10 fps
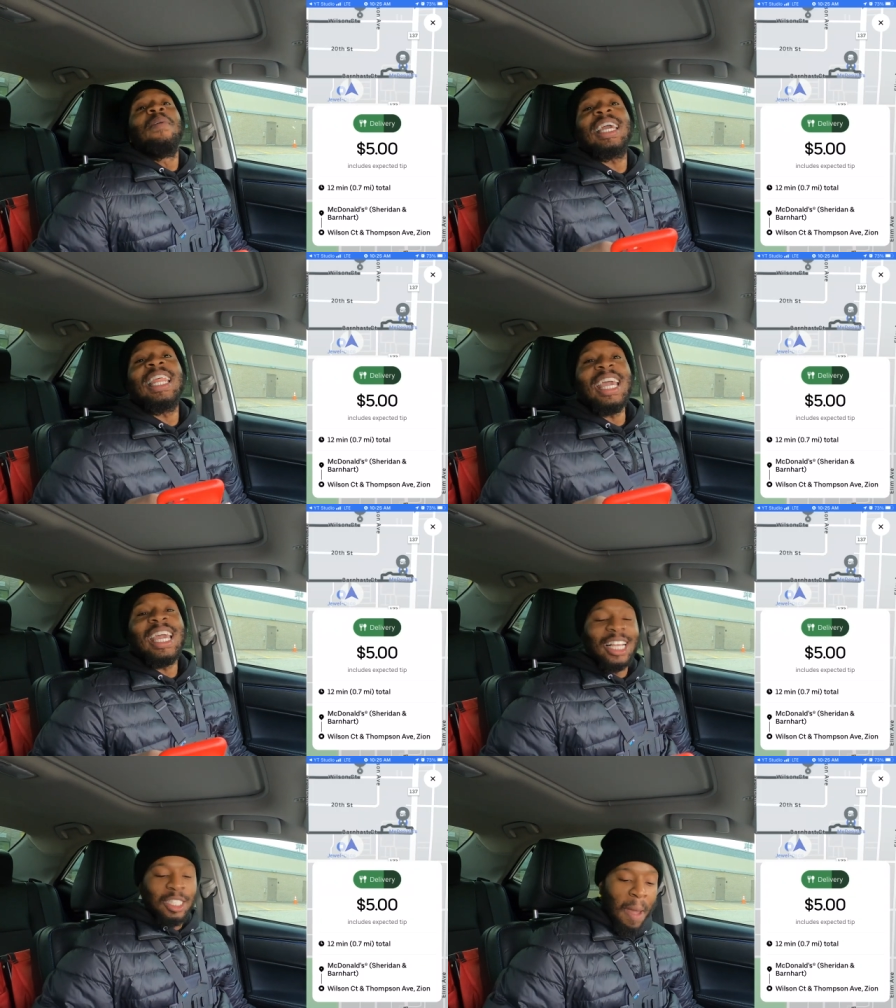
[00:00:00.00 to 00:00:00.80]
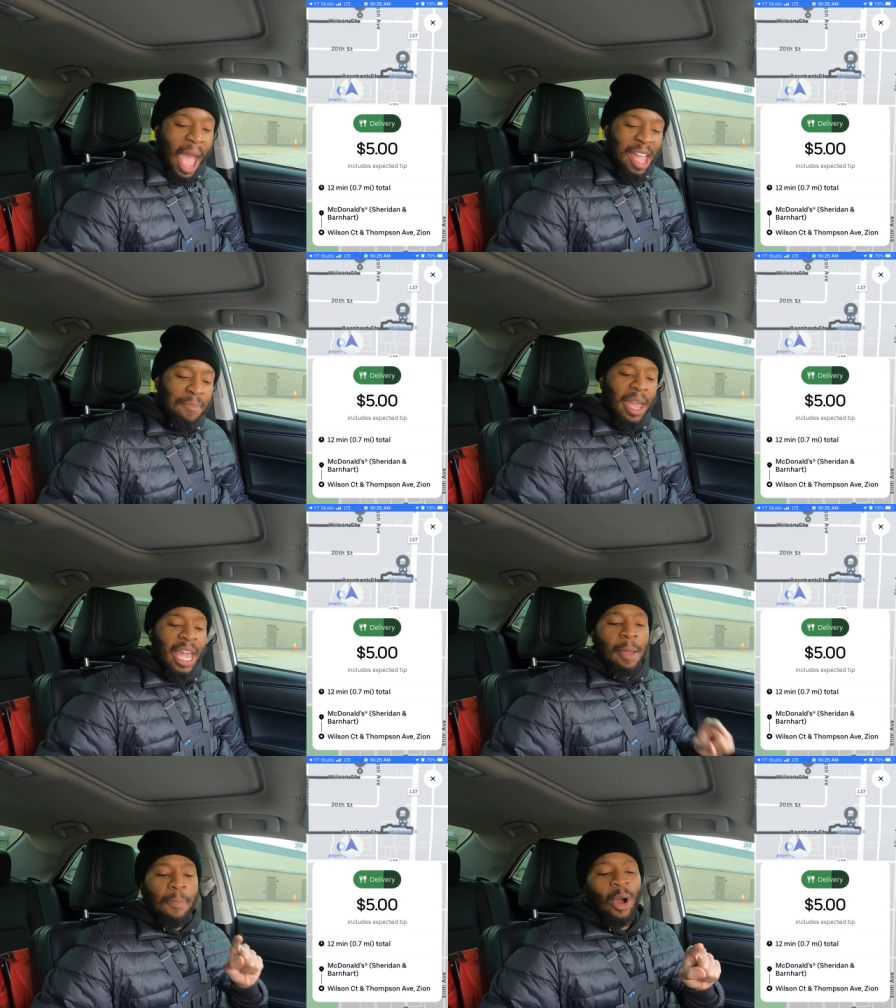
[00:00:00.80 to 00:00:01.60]
Mickey D's,
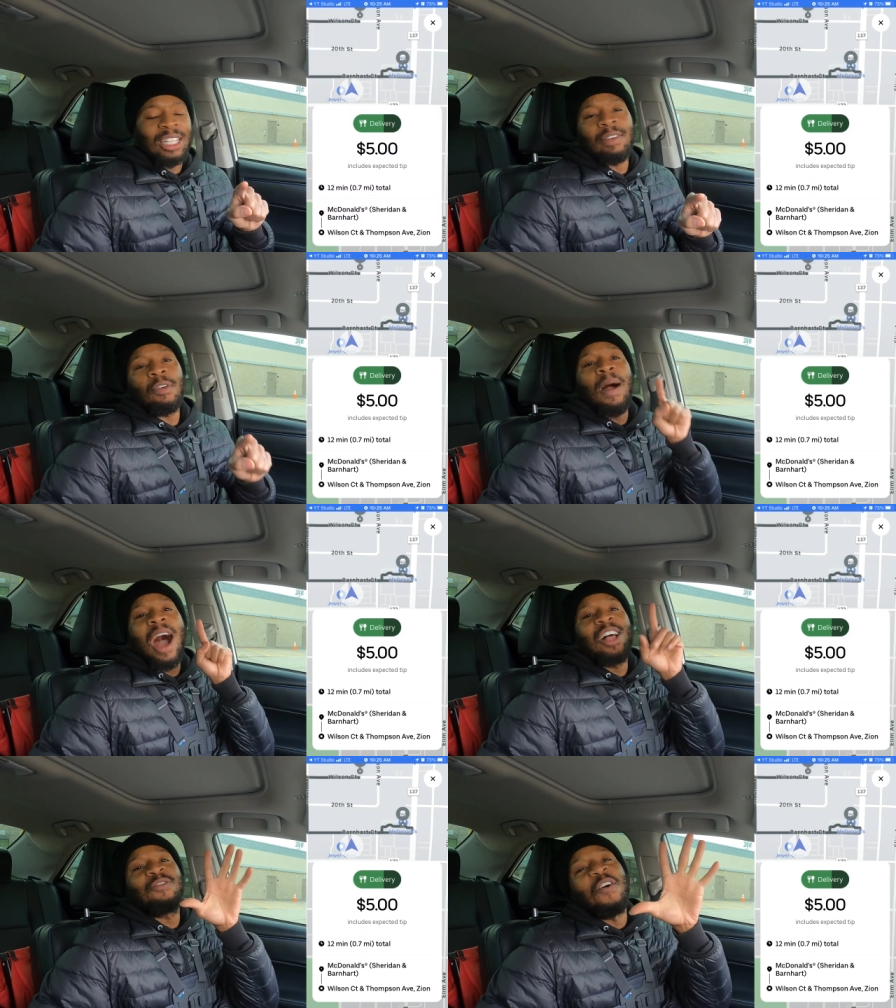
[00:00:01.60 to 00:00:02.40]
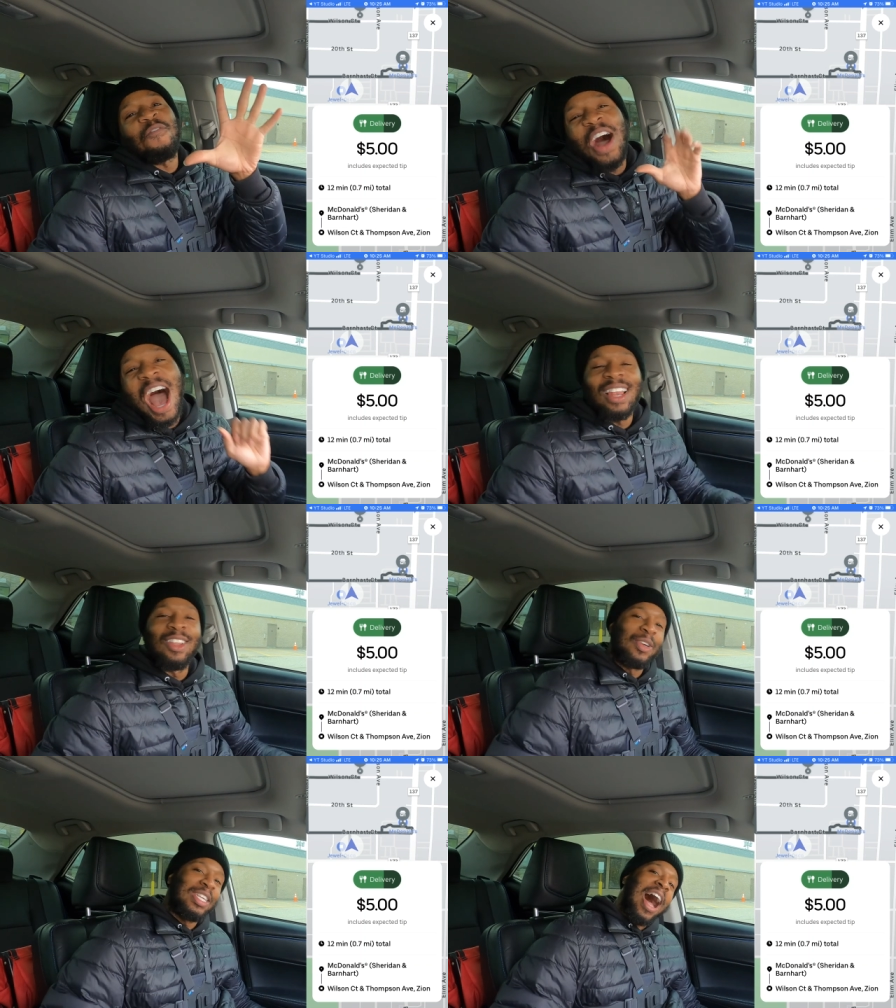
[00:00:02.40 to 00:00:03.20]
baby. 0.7 miles for five
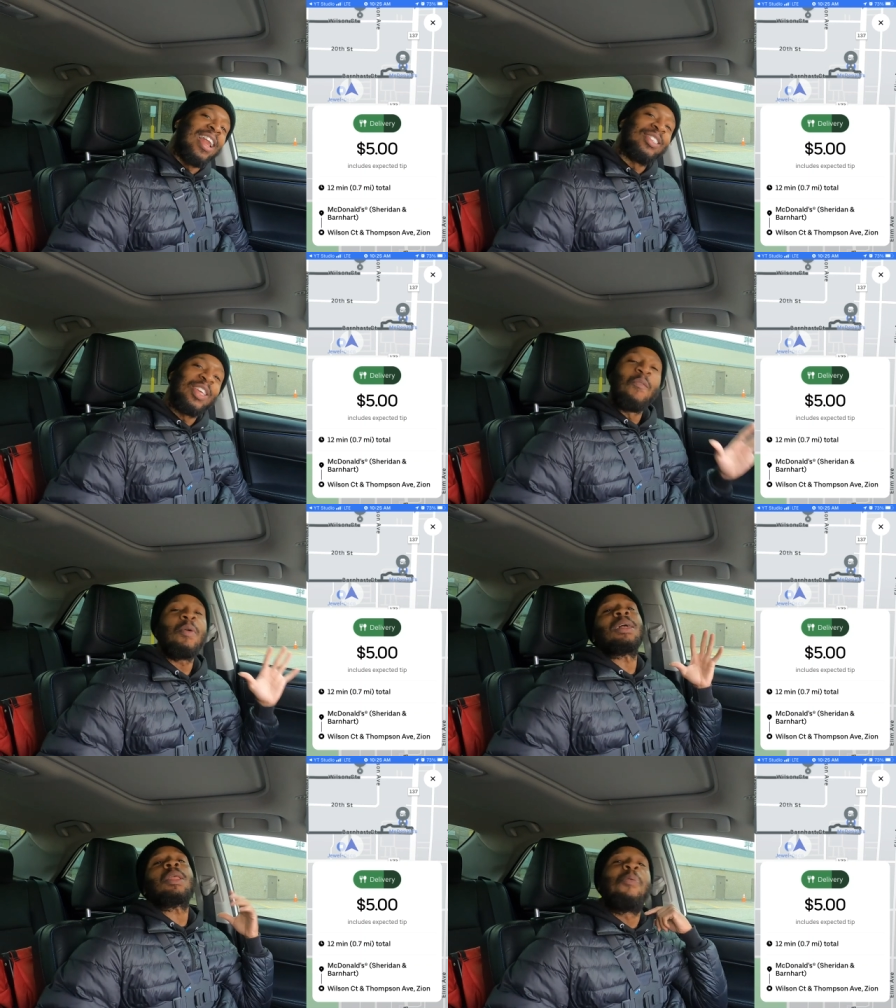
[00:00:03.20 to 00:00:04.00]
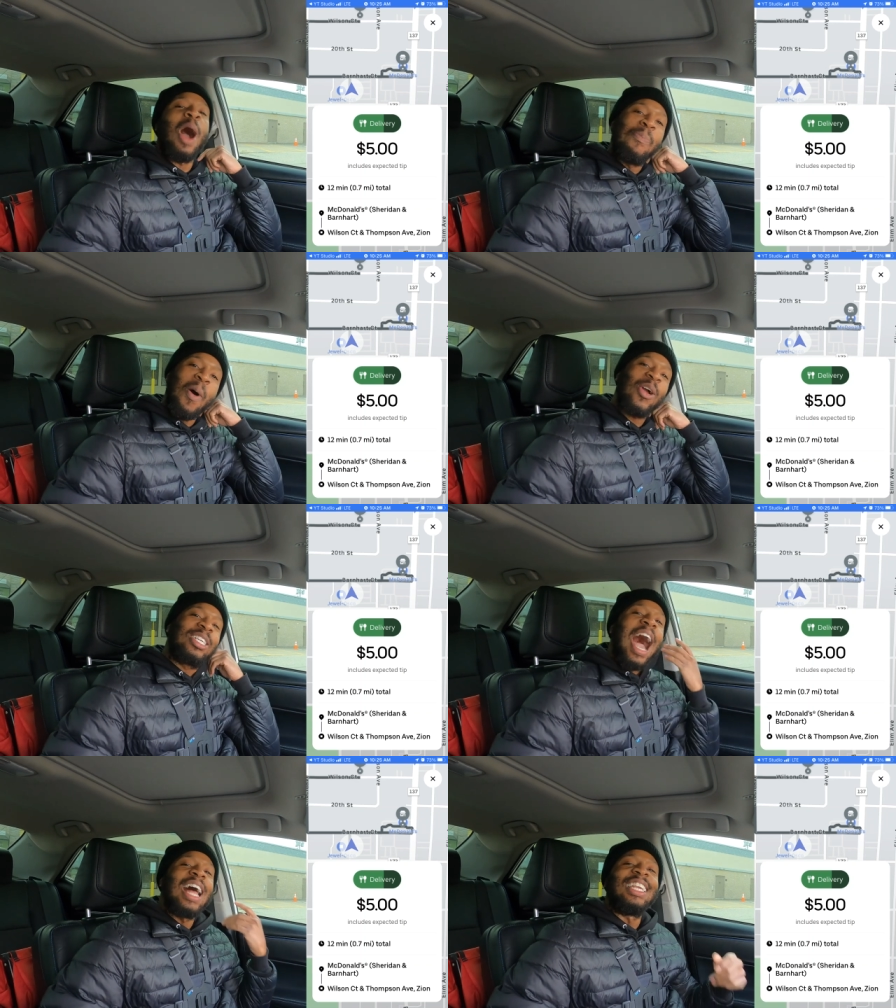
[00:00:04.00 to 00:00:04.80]
little dollars. We about to pop our
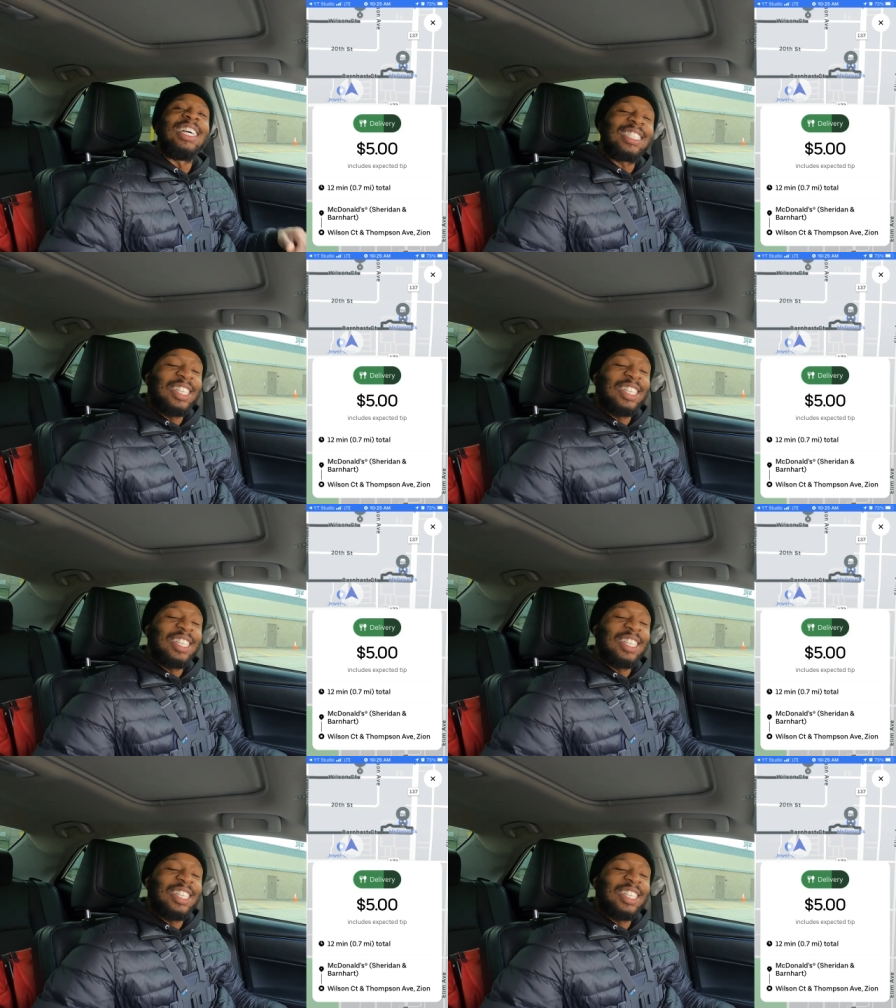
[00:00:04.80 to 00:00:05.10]
collar. Let's